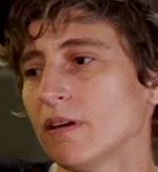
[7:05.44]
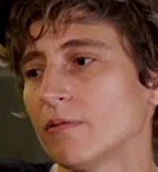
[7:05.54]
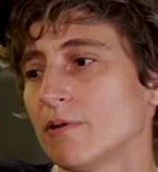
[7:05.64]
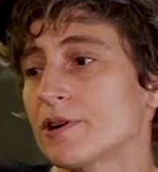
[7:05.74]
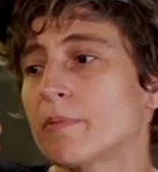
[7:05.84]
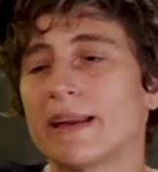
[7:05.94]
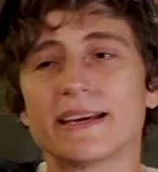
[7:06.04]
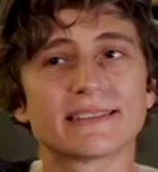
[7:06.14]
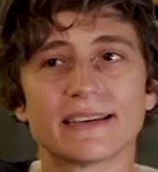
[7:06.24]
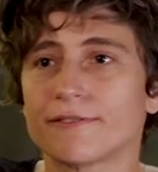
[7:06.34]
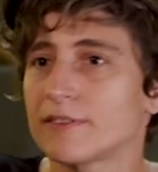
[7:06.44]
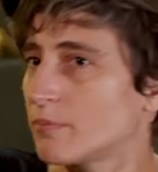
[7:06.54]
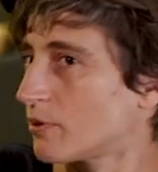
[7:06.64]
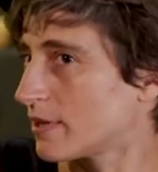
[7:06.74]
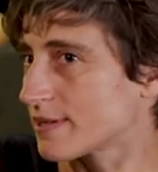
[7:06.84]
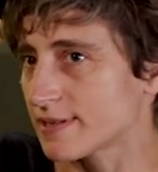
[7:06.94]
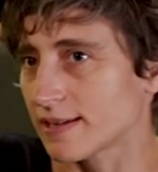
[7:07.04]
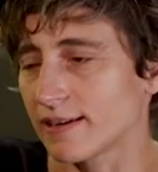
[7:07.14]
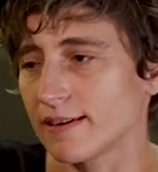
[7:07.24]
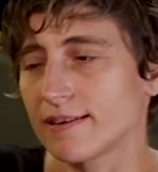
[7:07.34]
workplace safety
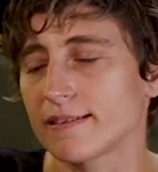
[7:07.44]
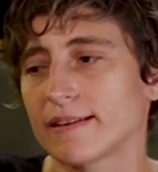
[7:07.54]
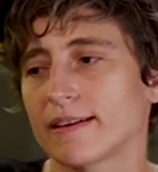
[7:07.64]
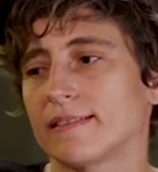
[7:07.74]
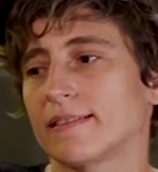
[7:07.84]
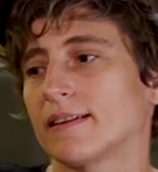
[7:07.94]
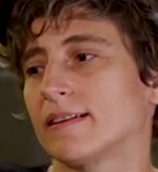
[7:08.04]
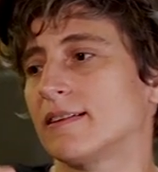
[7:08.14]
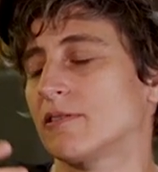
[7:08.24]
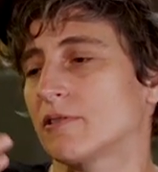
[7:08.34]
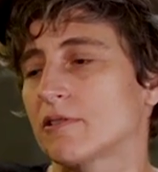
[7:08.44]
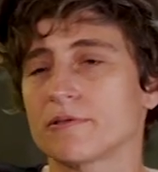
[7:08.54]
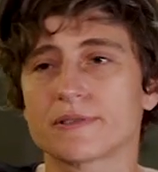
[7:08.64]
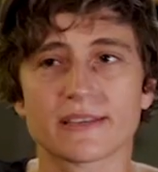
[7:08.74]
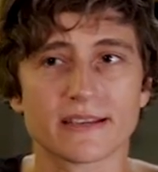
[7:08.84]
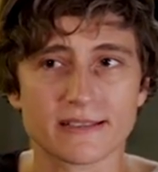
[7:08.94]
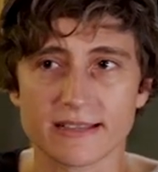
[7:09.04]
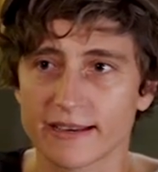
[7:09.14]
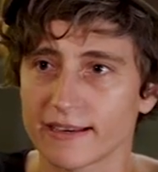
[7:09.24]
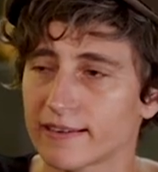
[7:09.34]
policy that you know, includes things
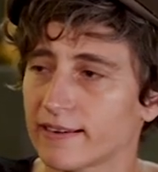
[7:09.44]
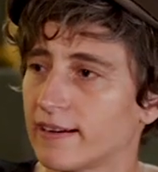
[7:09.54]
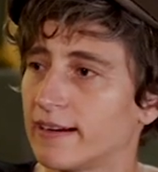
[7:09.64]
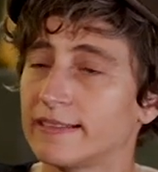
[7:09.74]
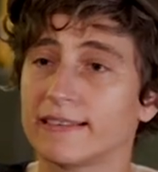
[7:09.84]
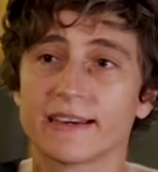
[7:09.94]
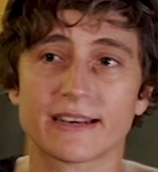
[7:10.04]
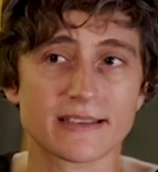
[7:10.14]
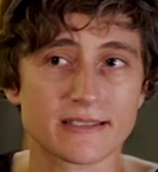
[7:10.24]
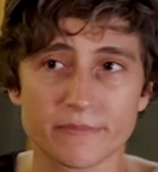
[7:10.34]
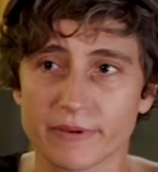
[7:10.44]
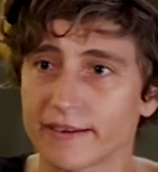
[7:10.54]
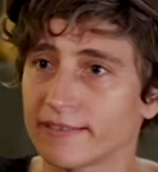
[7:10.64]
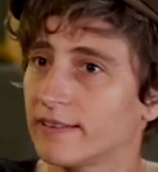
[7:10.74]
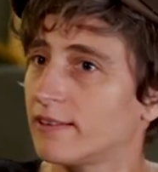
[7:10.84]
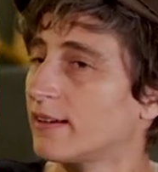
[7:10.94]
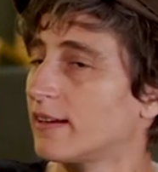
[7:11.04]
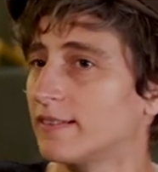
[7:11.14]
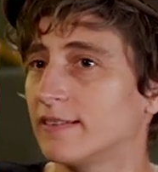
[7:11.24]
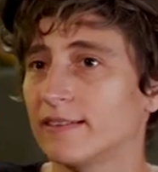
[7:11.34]
like anti-harassment
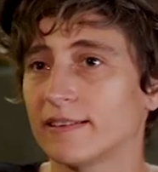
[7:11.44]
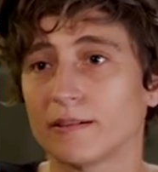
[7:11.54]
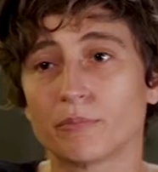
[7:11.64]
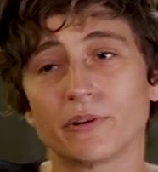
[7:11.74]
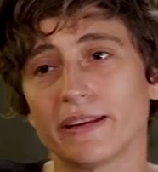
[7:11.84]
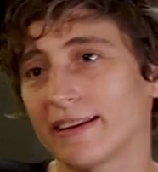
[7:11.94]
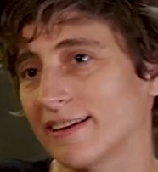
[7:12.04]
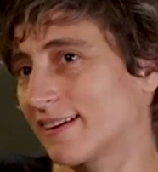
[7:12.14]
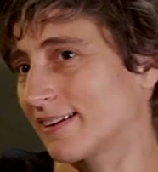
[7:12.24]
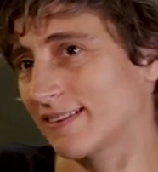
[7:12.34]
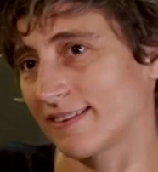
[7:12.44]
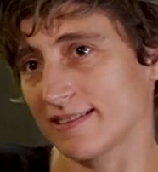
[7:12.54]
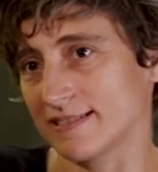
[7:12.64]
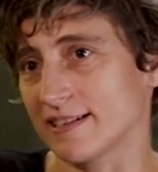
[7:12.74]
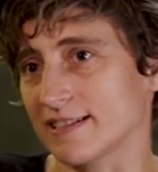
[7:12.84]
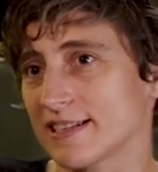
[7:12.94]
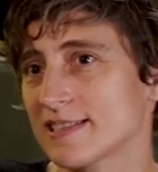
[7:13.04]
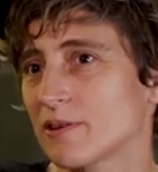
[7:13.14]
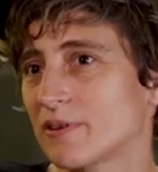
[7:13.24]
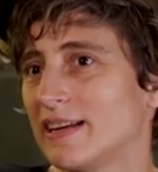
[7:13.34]
and bullying and things like
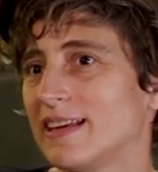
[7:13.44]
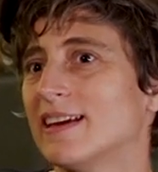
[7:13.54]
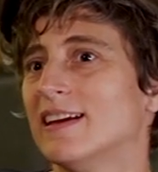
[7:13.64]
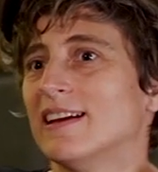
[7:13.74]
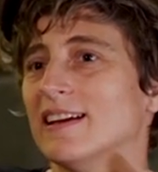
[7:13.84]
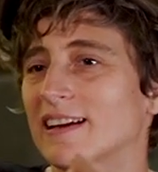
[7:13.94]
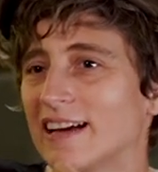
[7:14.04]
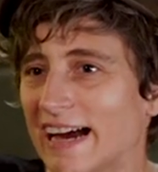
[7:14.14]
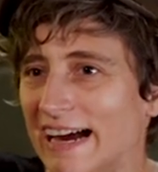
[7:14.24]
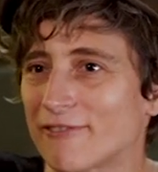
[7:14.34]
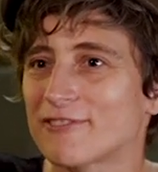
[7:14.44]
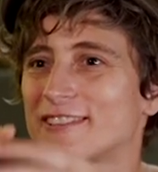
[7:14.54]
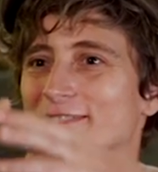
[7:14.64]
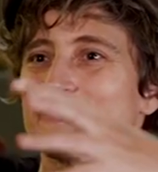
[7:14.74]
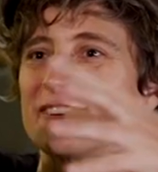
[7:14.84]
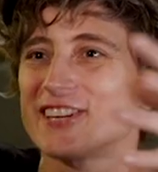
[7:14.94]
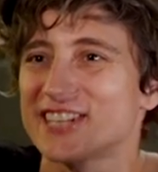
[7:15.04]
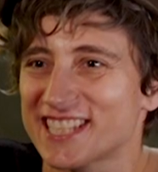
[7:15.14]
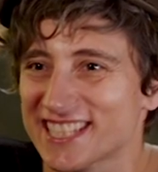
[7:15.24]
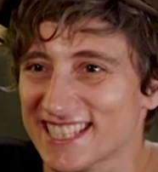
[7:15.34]
this. So really, after the
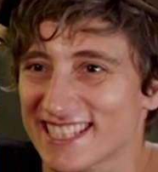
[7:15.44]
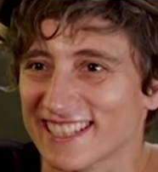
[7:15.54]
first